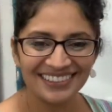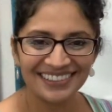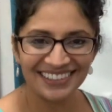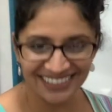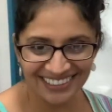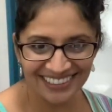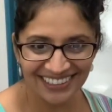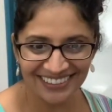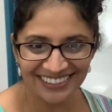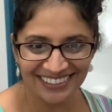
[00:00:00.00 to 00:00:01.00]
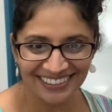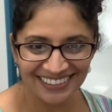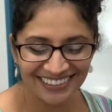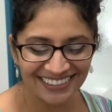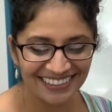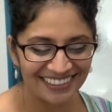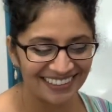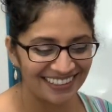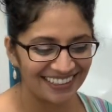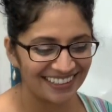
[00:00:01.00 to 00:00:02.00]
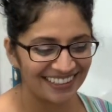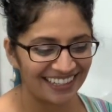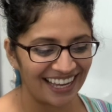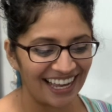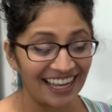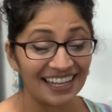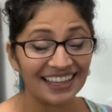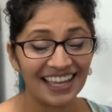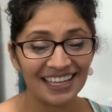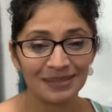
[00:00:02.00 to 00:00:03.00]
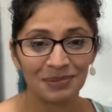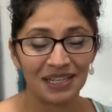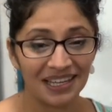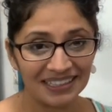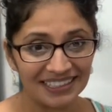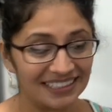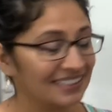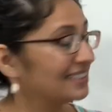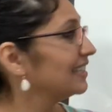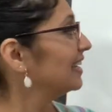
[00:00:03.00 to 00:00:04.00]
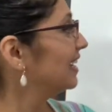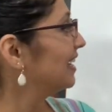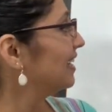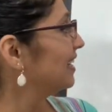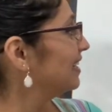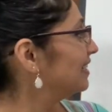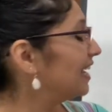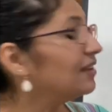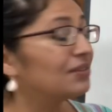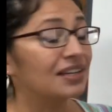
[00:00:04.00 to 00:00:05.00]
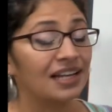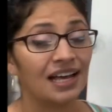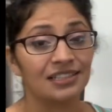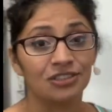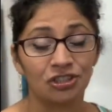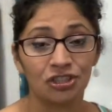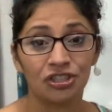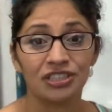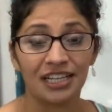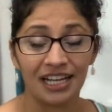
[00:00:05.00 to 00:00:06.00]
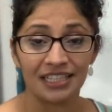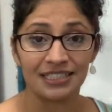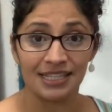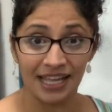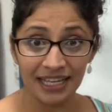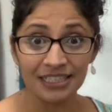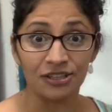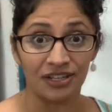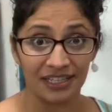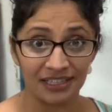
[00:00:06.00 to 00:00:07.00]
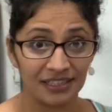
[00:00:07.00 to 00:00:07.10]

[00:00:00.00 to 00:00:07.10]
There's his nose. And last but not least, David has a shirt that has lines on it.